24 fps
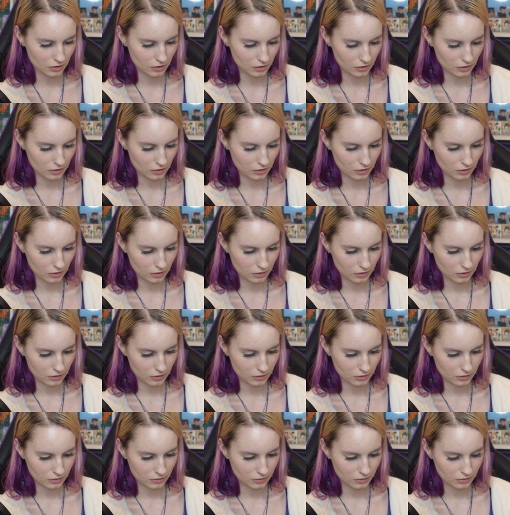
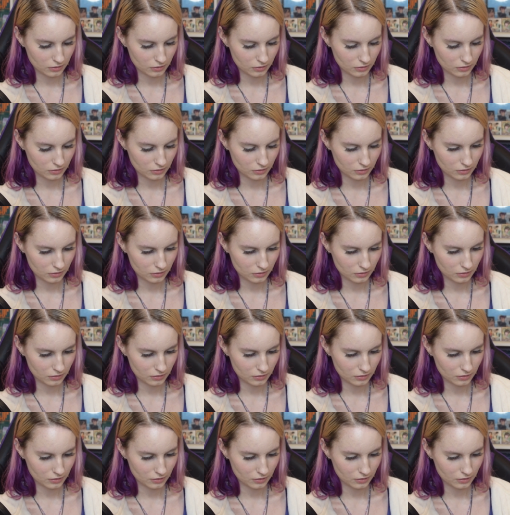
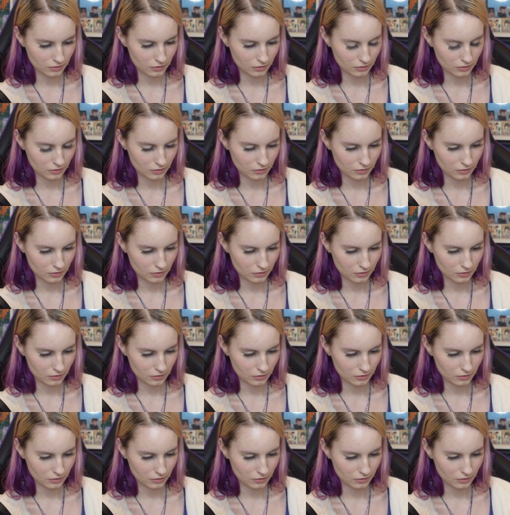(no one is talking)